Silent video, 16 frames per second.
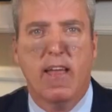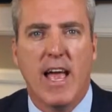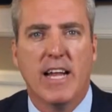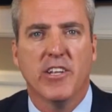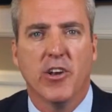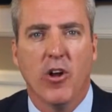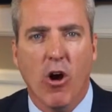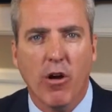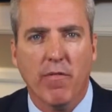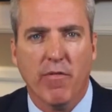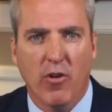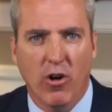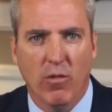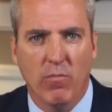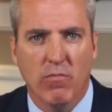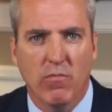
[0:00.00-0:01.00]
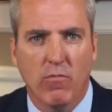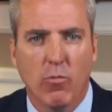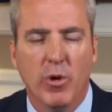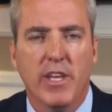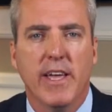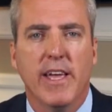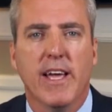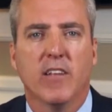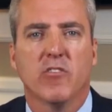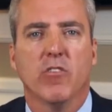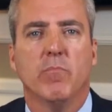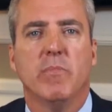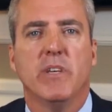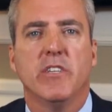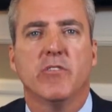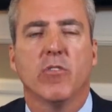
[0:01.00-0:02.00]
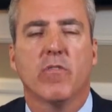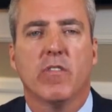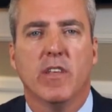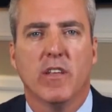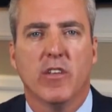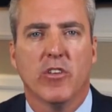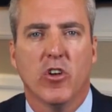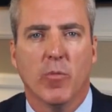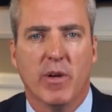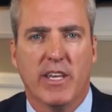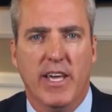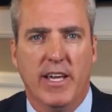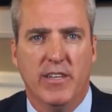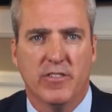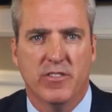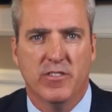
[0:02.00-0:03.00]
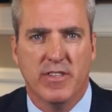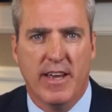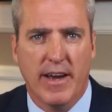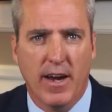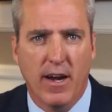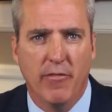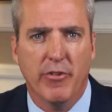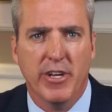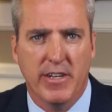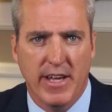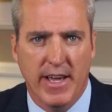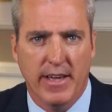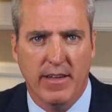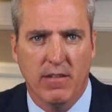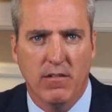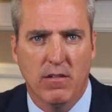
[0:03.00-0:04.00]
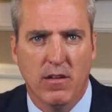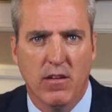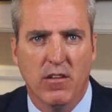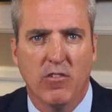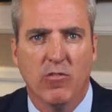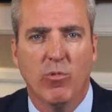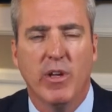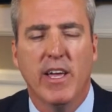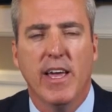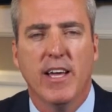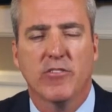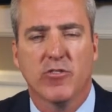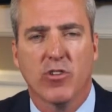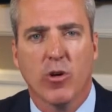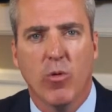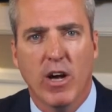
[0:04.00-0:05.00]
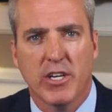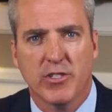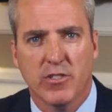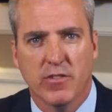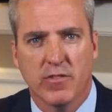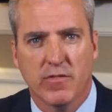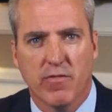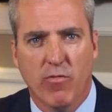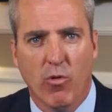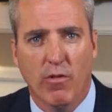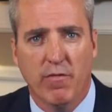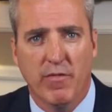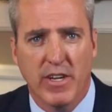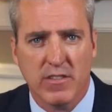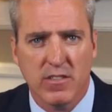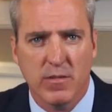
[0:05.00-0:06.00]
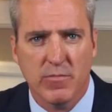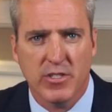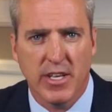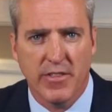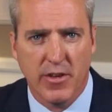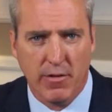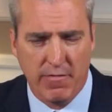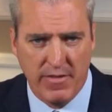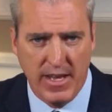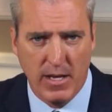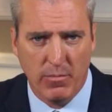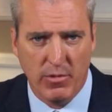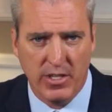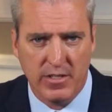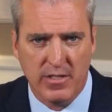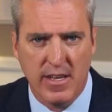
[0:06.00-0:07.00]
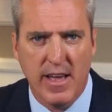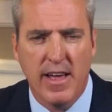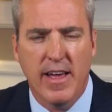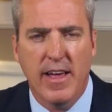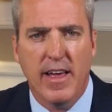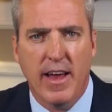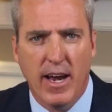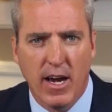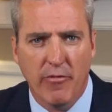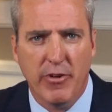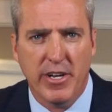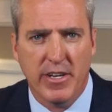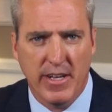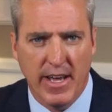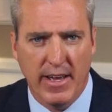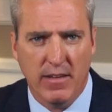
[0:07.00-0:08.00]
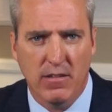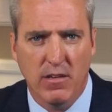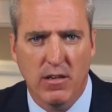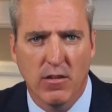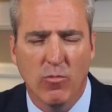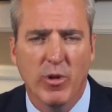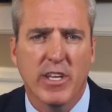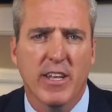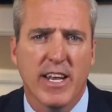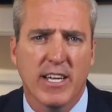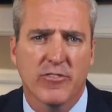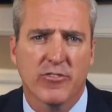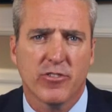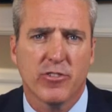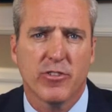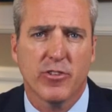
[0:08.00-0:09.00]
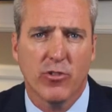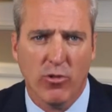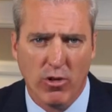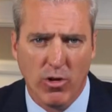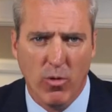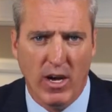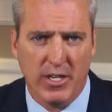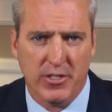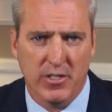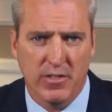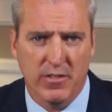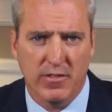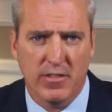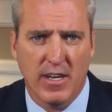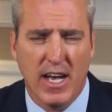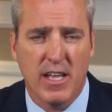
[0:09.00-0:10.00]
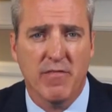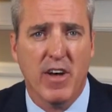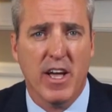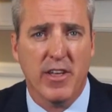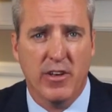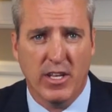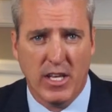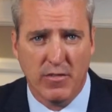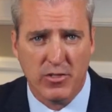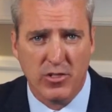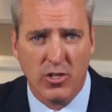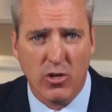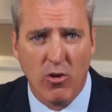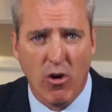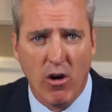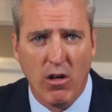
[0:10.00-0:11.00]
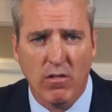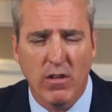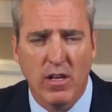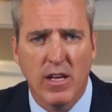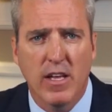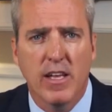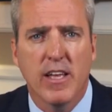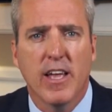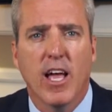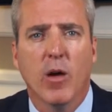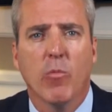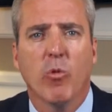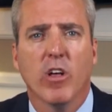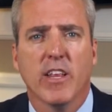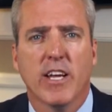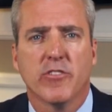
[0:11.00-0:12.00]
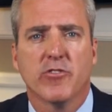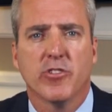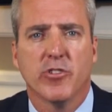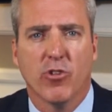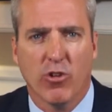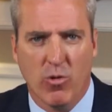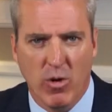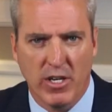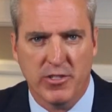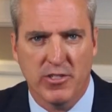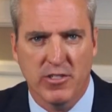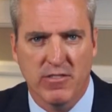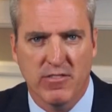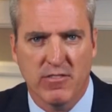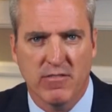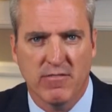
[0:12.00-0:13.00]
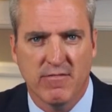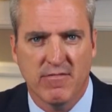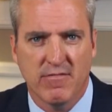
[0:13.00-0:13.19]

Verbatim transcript: And at our firm, we handle mesothelioma cases every day. We answer questions for victims and their families every day. We can answer your questions. I invite you to give us a call, and we'll answer your questions.